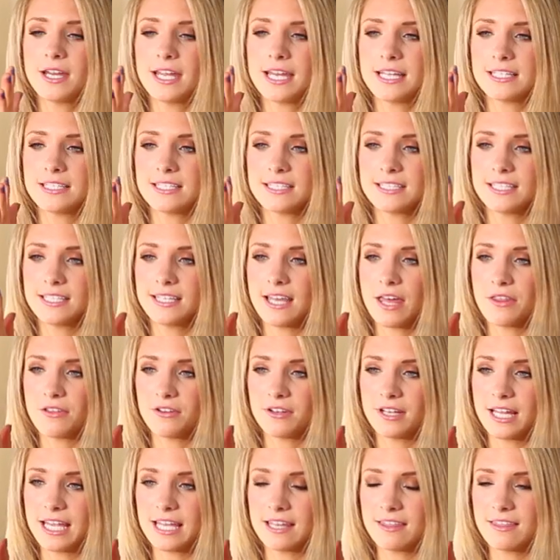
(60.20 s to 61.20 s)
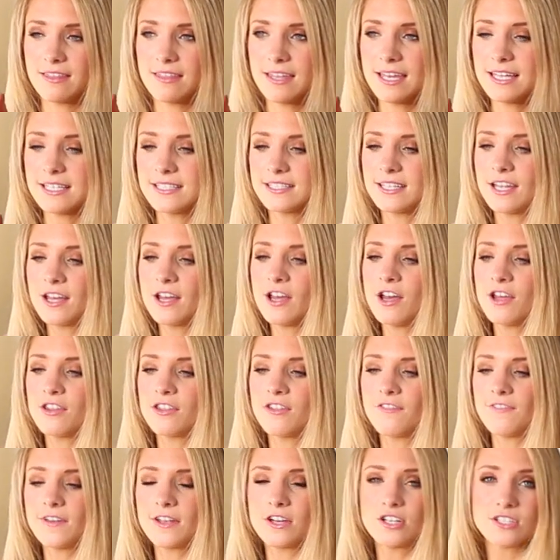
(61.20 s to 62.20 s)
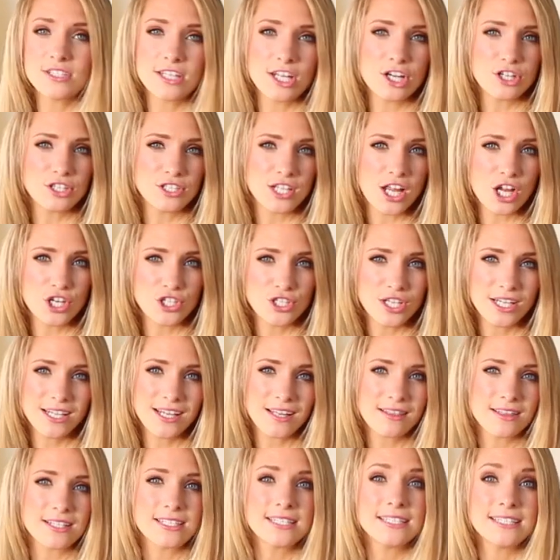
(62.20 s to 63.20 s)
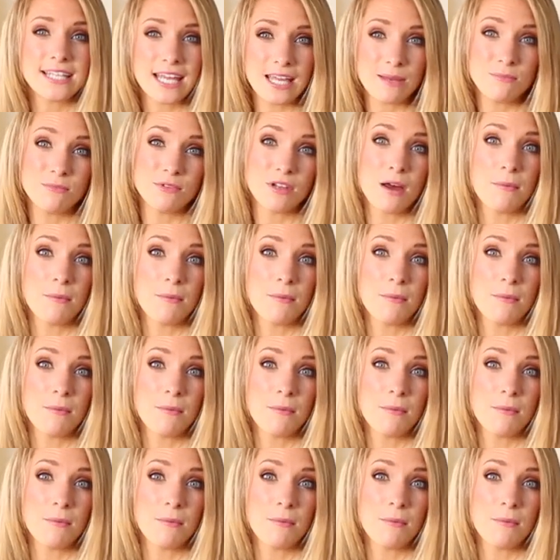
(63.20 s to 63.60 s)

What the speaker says: hands together like this, the fingers that are touching get the same